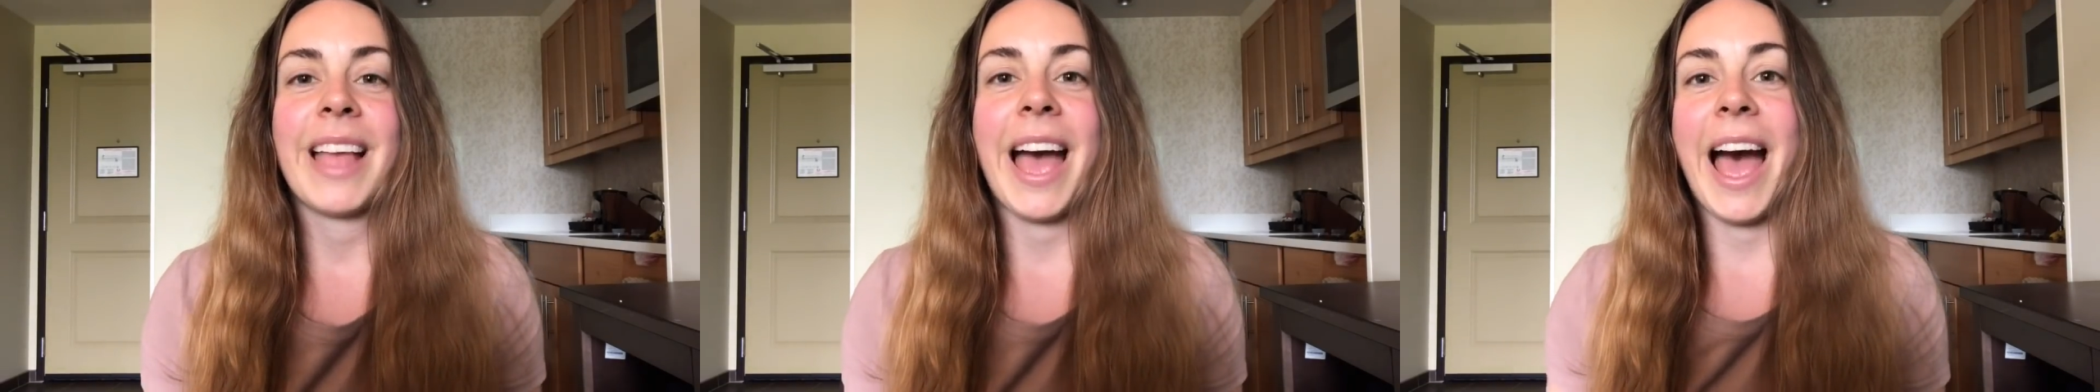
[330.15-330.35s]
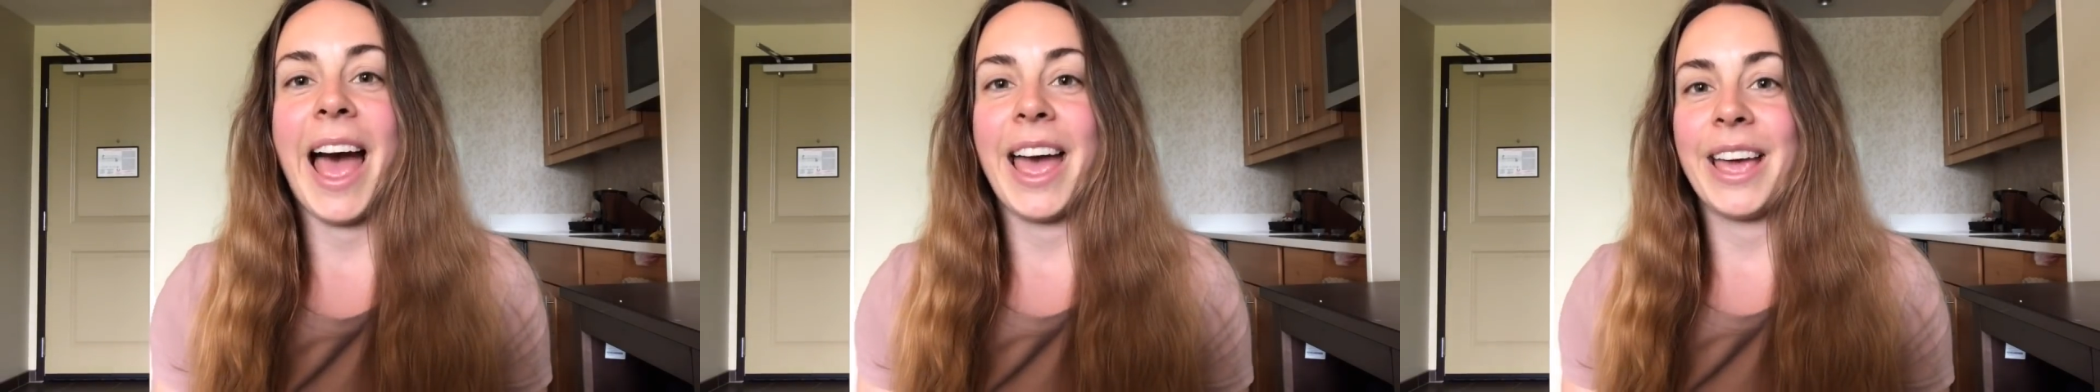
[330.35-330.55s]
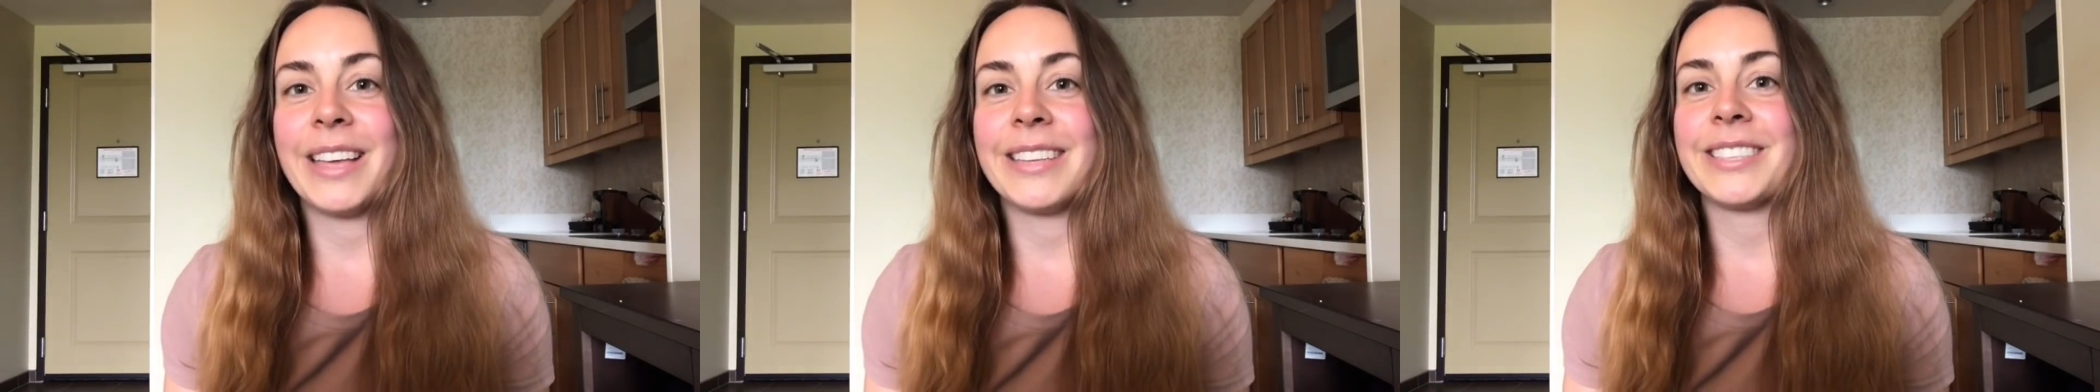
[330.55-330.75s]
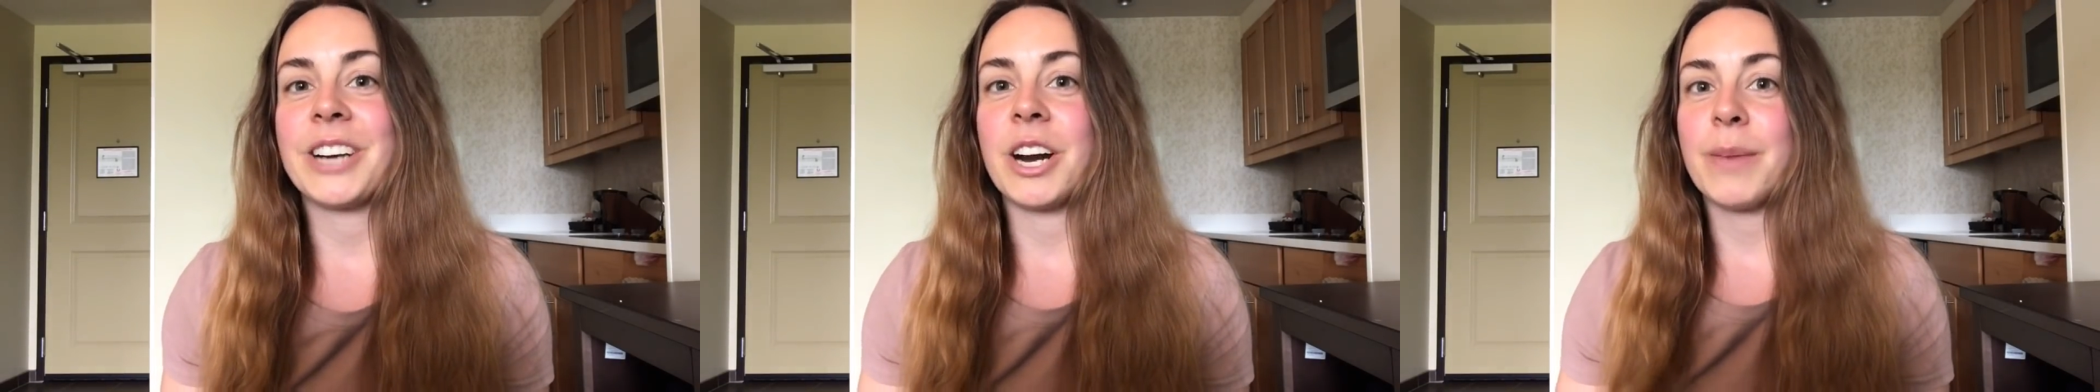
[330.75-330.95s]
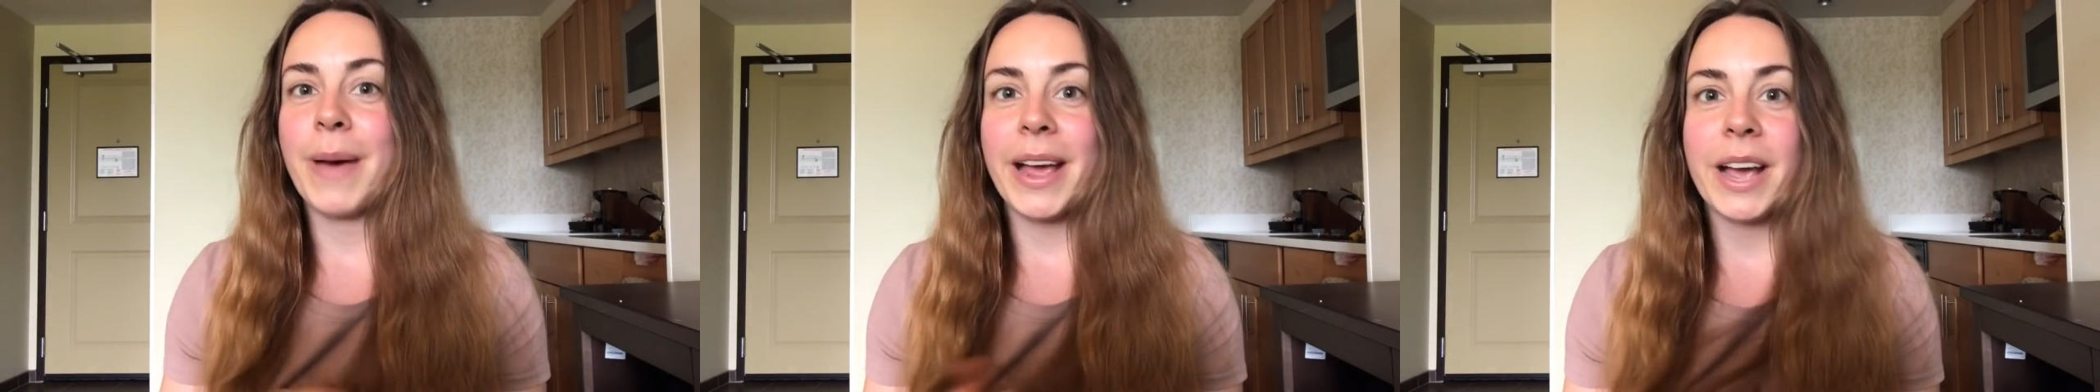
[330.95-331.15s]
I start
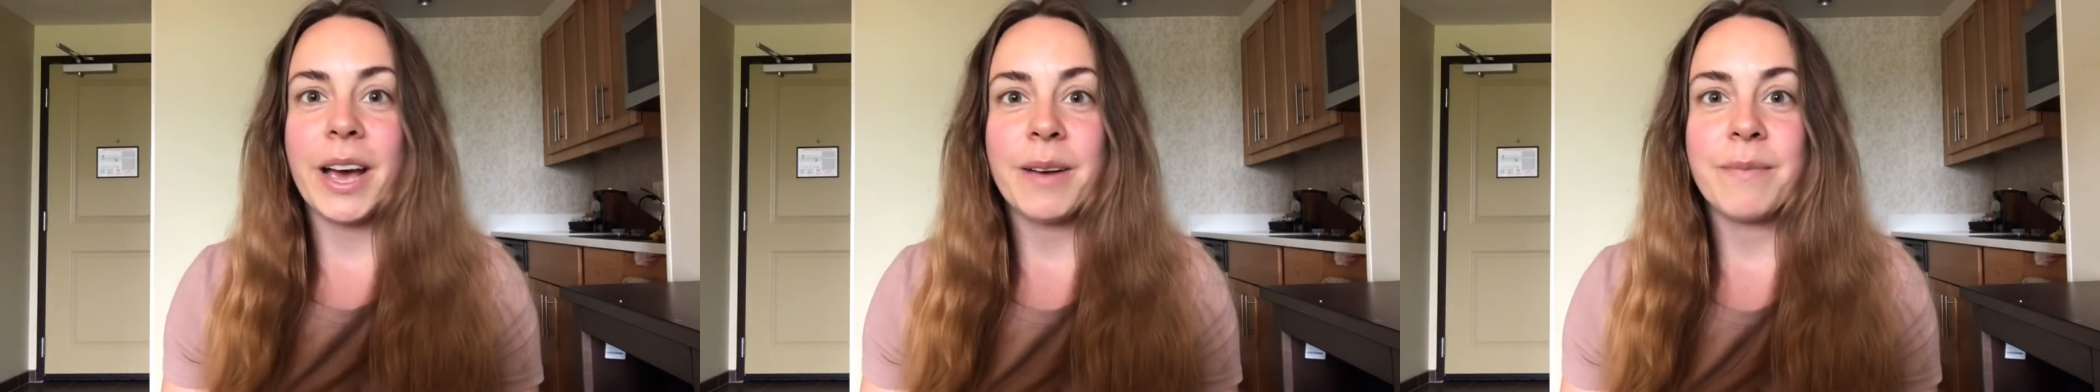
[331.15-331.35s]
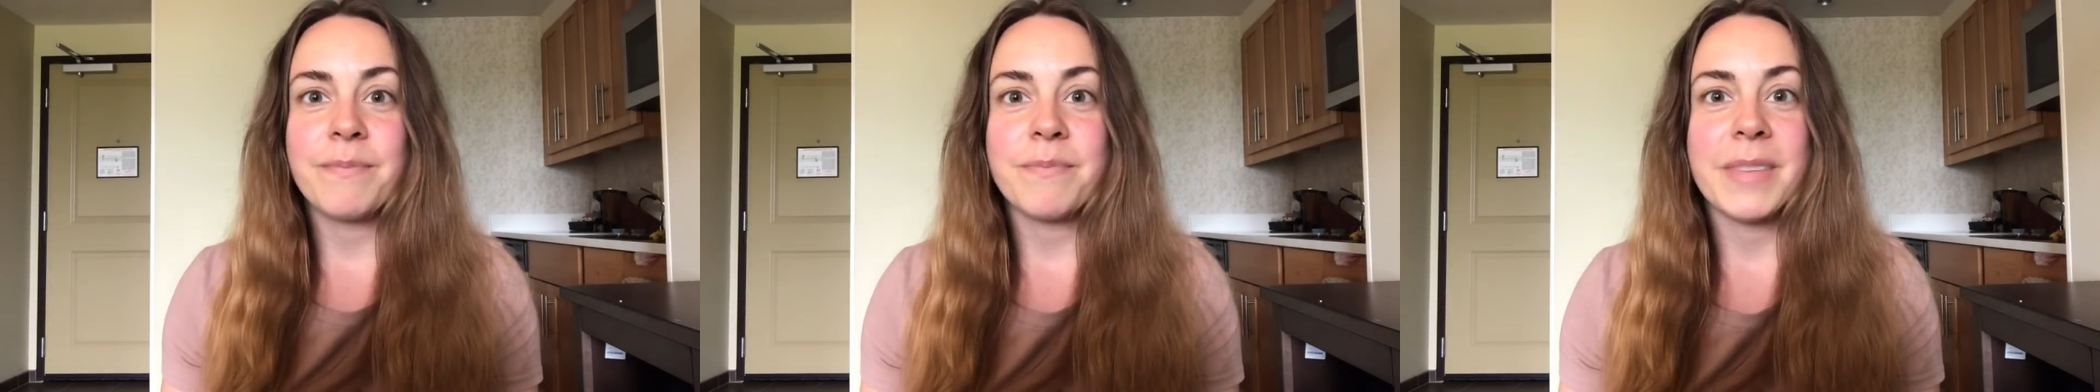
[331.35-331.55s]
it back up,